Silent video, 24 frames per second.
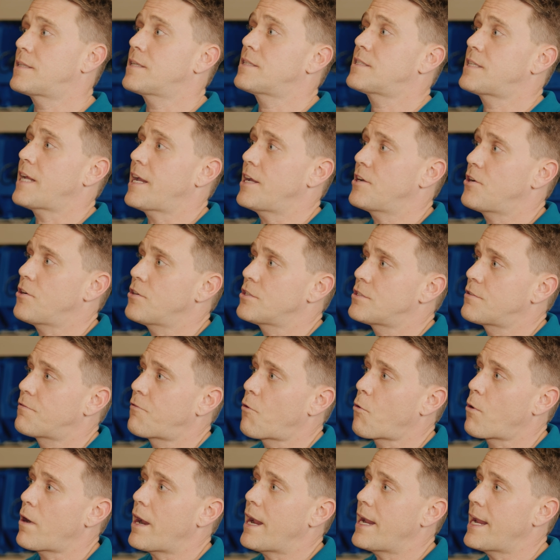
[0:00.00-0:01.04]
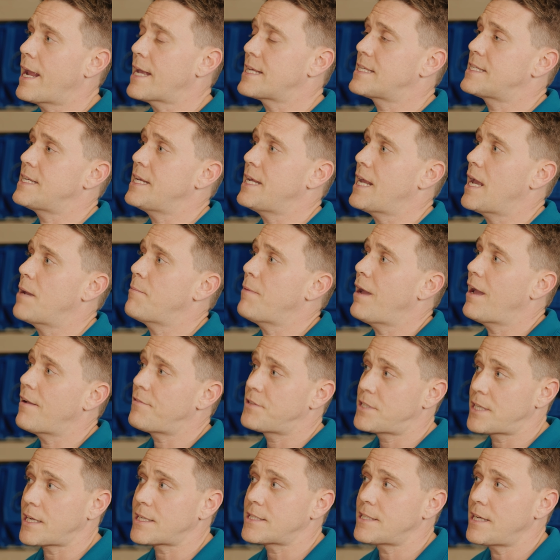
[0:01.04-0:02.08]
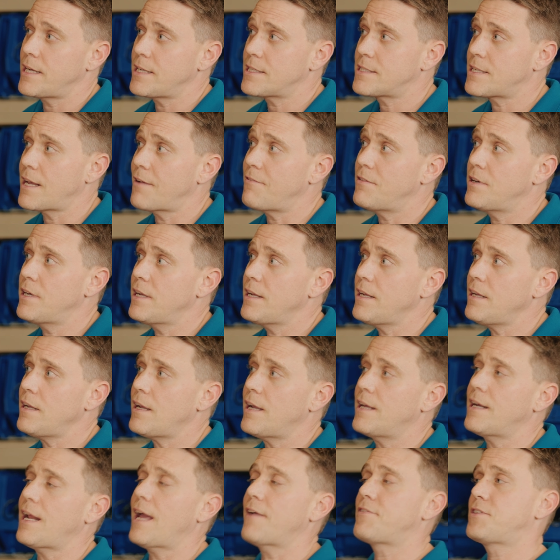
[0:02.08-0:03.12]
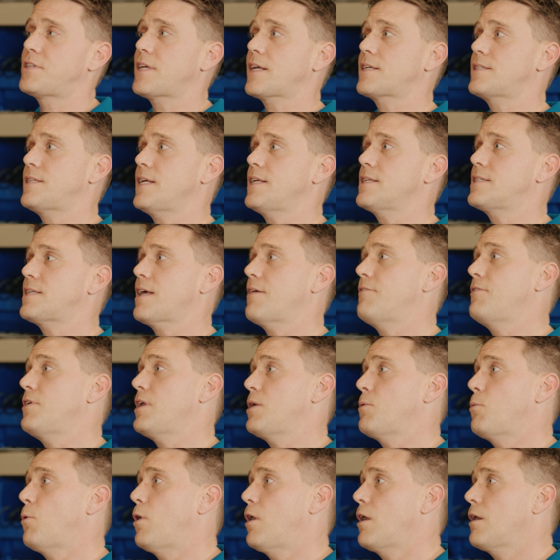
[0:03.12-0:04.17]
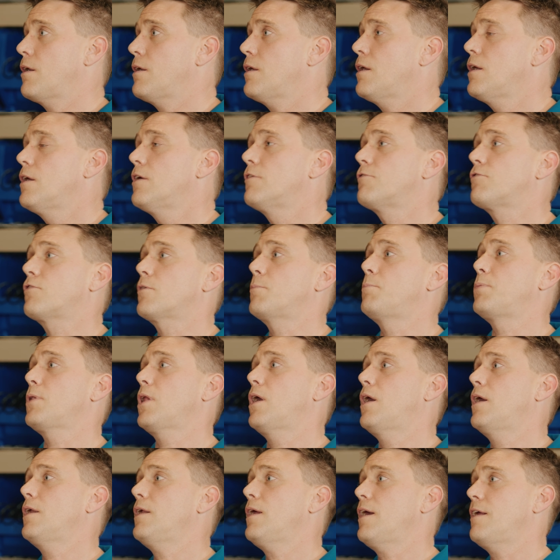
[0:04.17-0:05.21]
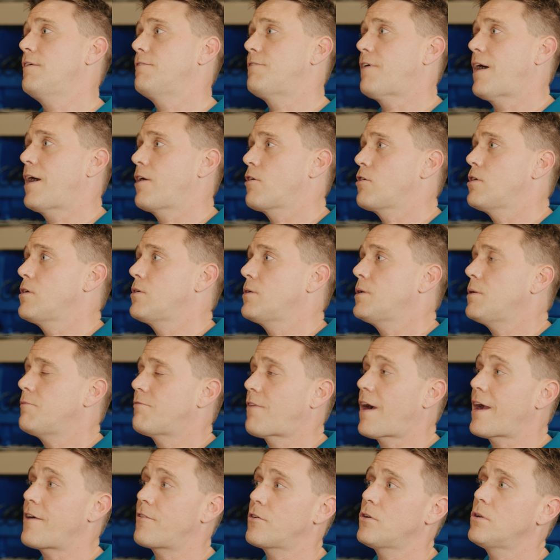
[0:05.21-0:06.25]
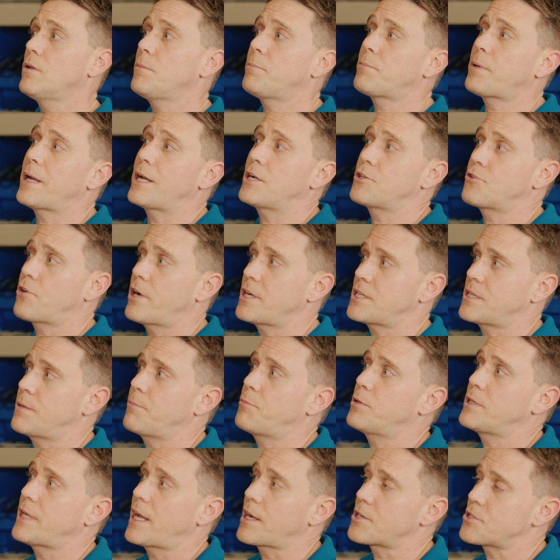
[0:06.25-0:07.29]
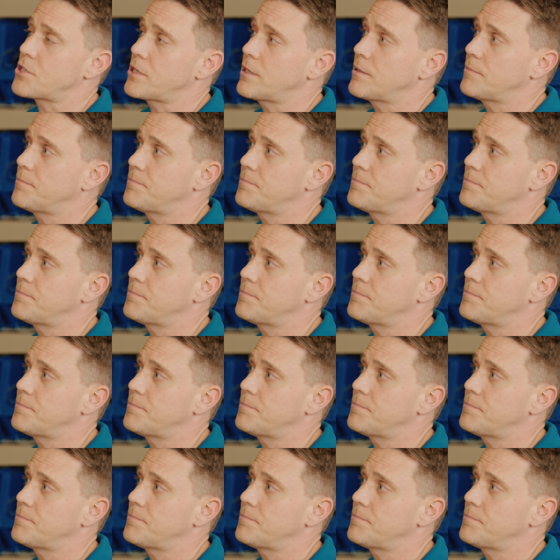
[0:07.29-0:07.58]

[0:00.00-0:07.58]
the standards for ASTM F1670 and F1671 for blood and viral, viral penetration protection.